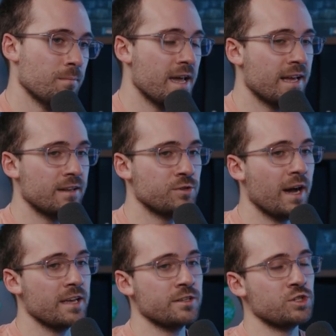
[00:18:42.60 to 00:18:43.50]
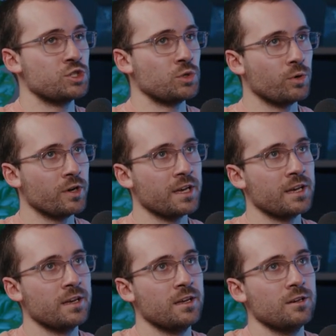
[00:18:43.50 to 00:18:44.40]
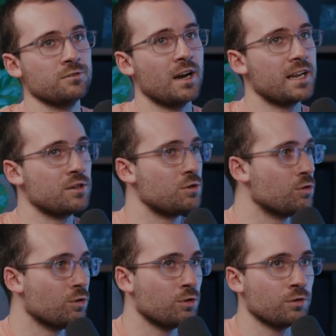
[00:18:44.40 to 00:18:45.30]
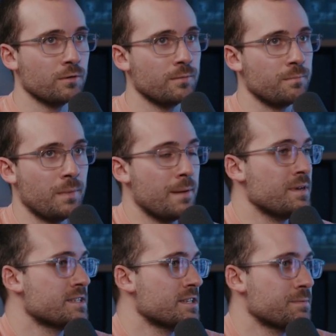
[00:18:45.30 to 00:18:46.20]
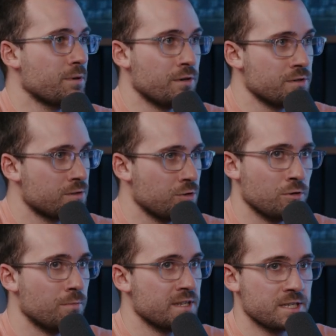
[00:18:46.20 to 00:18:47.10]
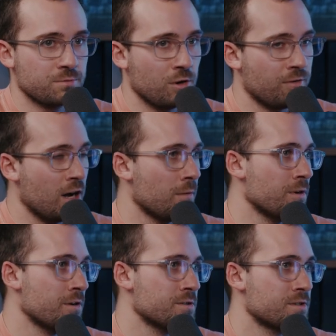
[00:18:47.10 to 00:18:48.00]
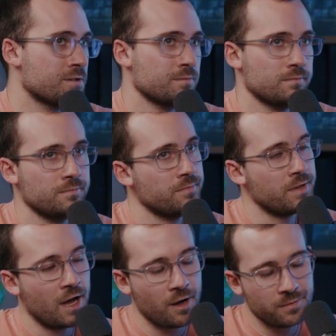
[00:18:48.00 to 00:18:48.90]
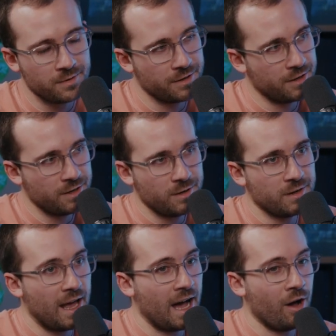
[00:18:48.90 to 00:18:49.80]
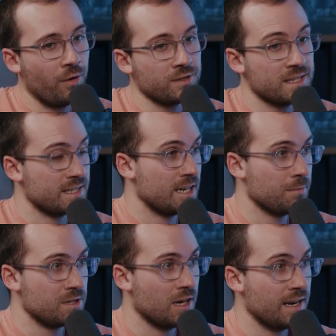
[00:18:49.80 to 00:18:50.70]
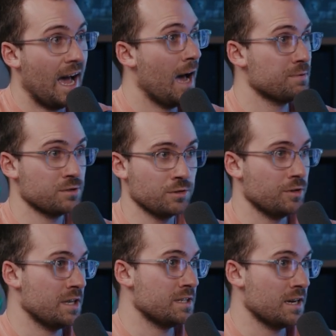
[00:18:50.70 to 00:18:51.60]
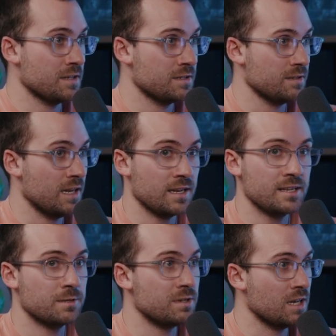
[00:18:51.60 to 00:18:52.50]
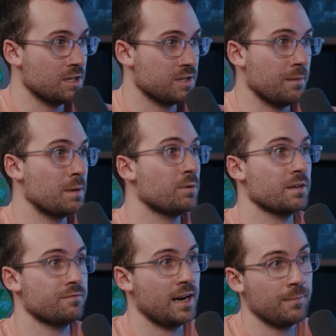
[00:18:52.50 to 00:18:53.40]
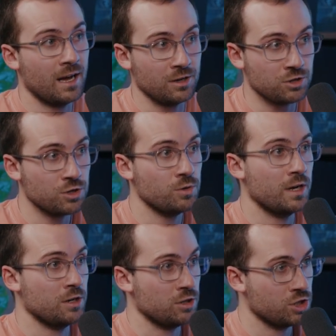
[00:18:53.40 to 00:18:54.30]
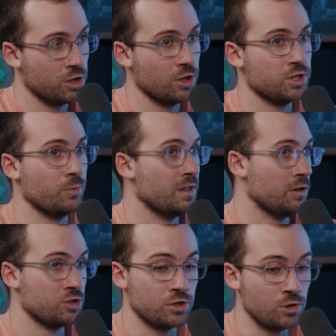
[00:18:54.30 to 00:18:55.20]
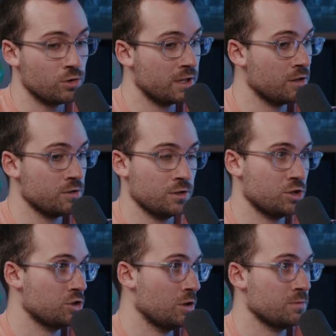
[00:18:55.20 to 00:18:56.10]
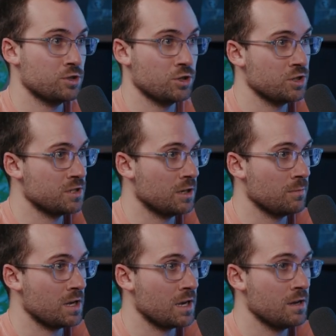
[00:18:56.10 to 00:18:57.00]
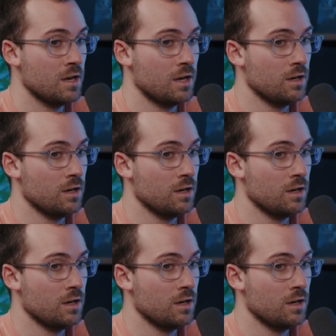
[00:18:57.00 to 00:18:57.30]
man, do I enjoy writing Google My Business posts, Google Business Profile posts? No. Now, does it need to be done? Absolutely it does. It needs to be done so that people can find about you and your church. And when they're Googling those search terms, churches near me,